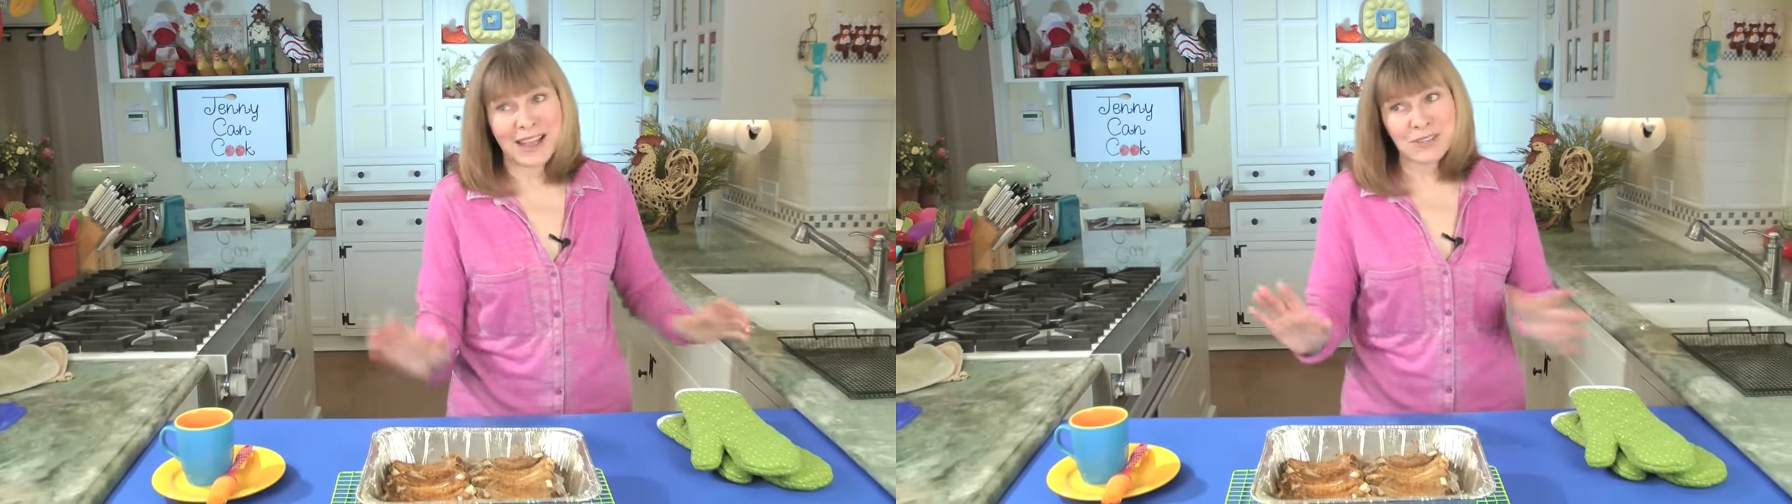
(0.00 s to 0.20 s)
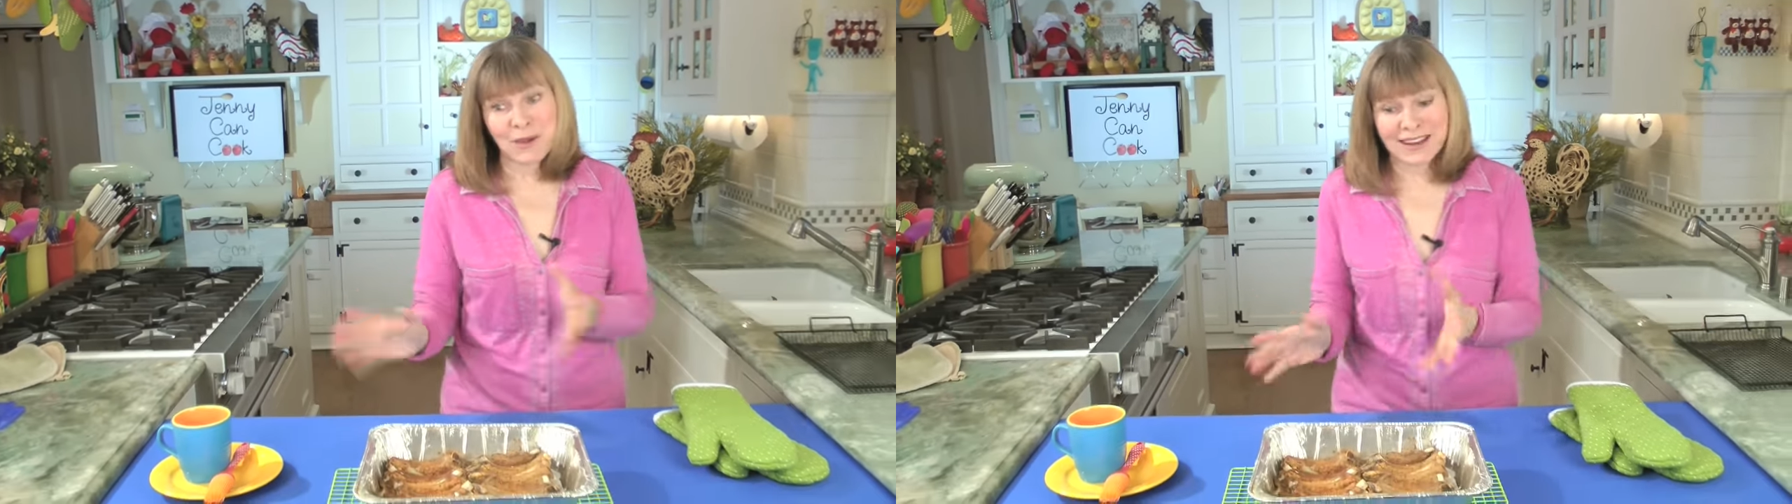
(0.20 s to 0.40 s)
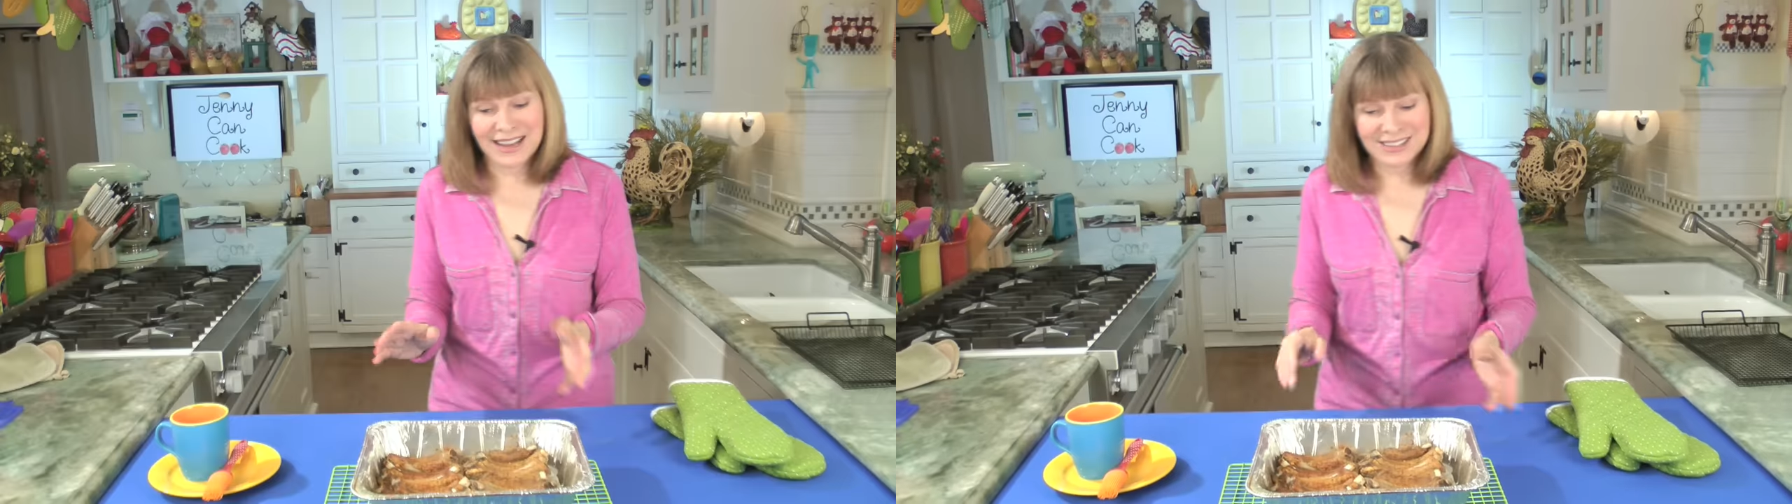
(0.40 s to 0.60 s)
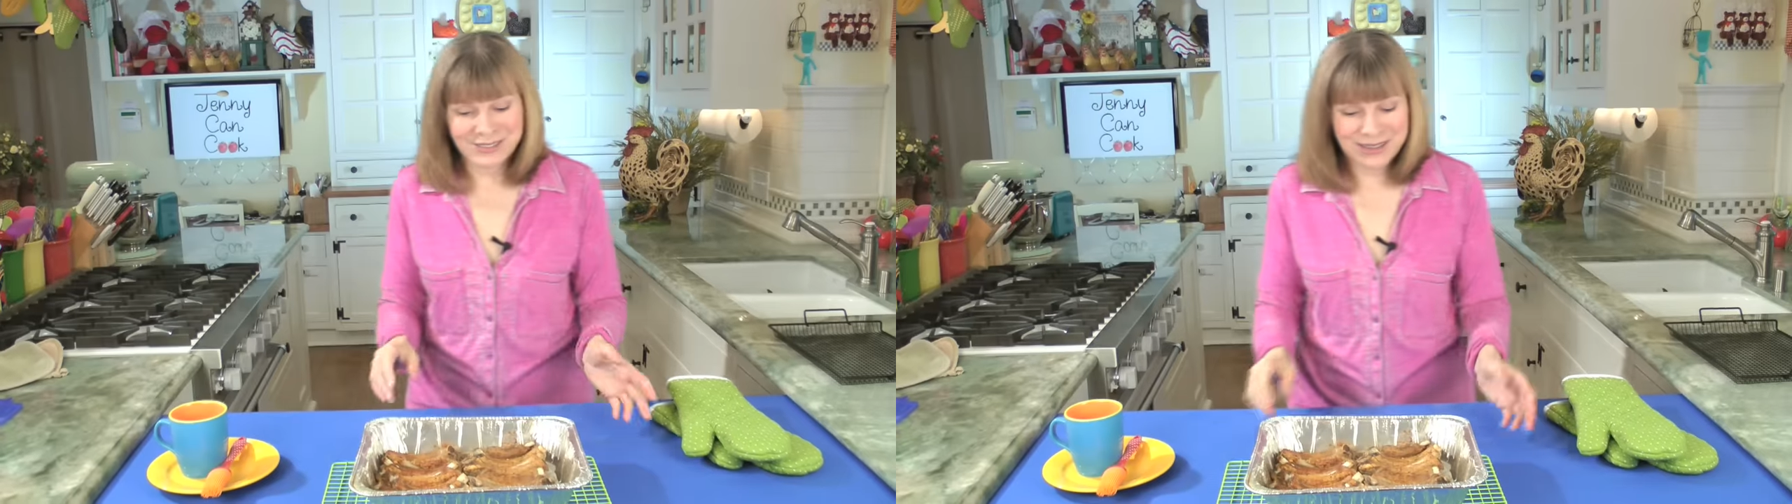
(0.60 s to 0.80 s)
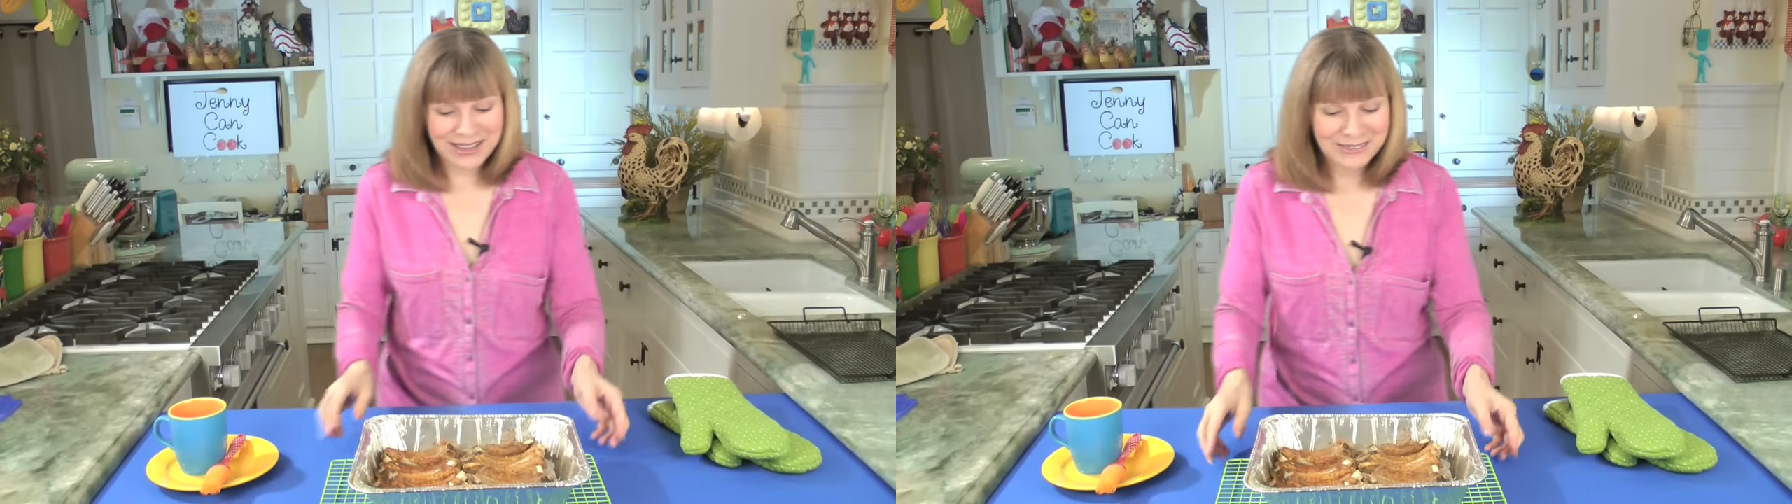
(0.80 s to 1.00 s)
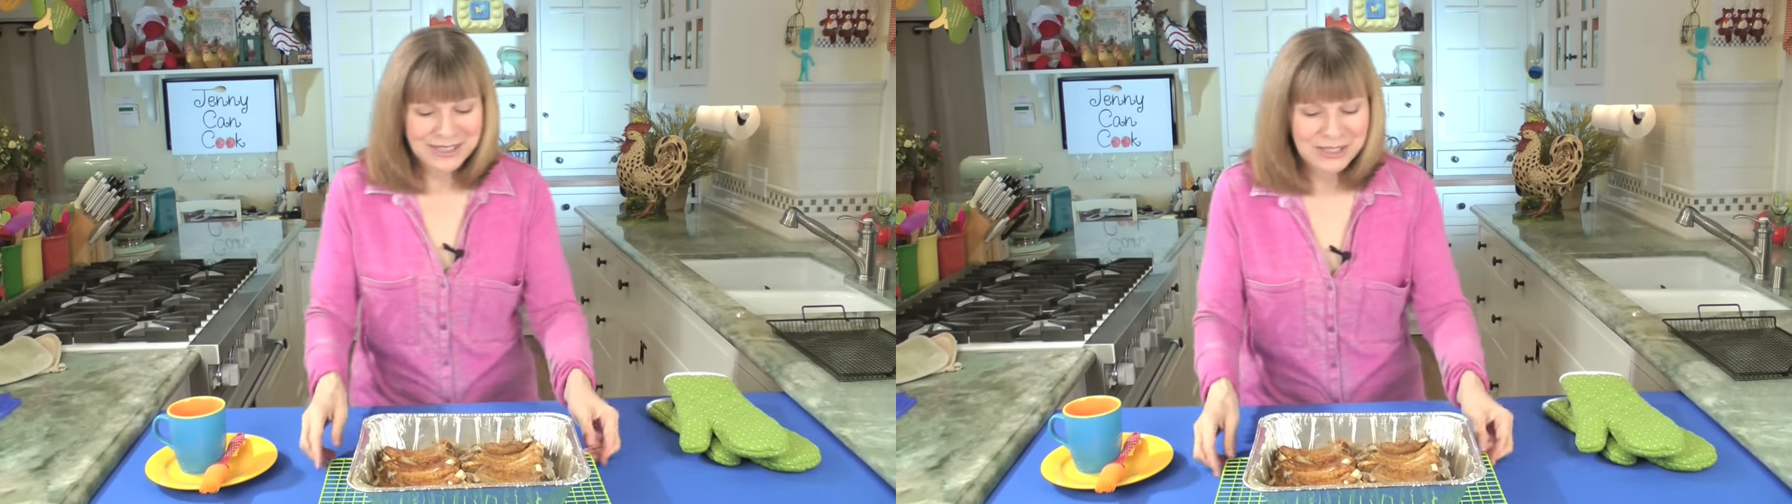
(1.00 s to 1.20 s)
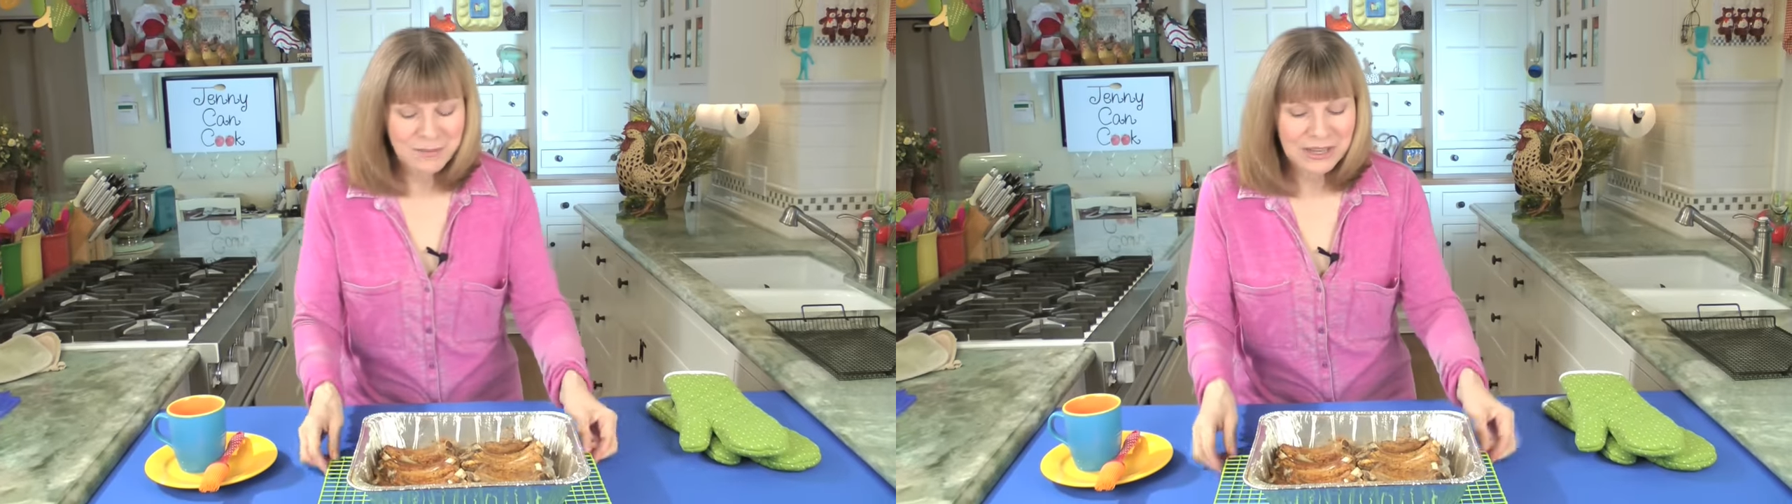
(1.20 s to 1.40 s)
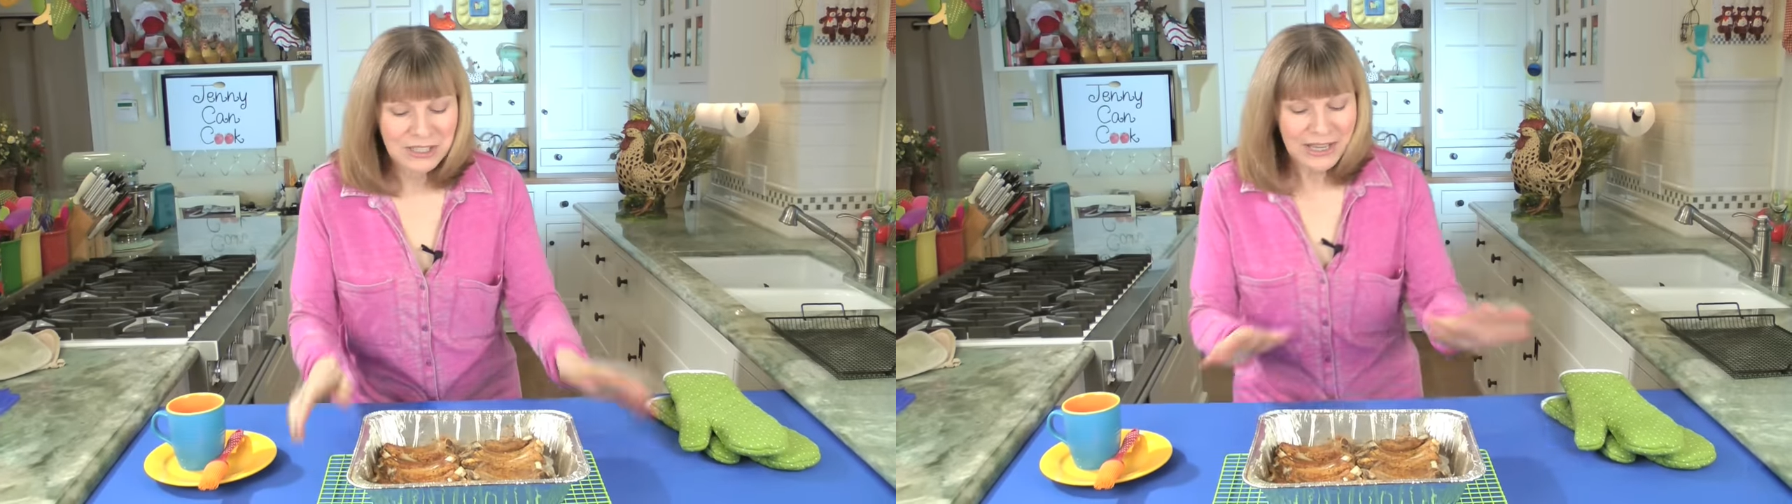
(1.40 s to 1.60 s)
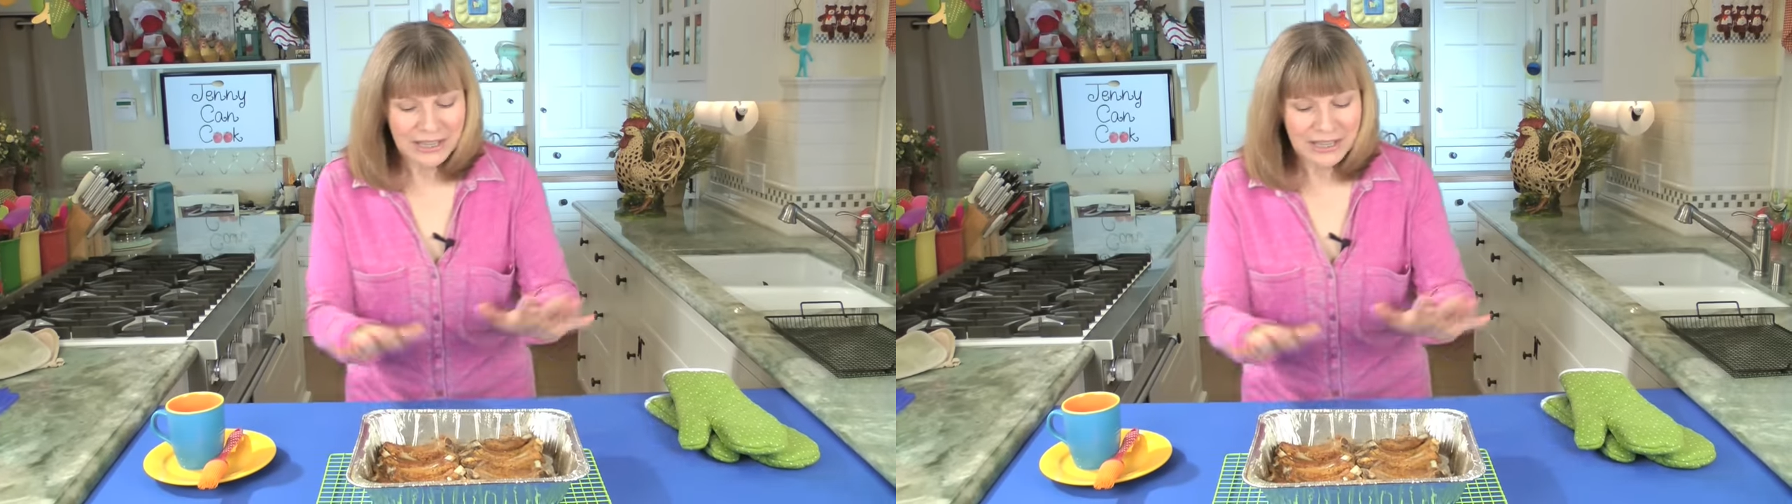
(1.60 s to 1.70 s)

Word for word: That's why I like to do the oven so much.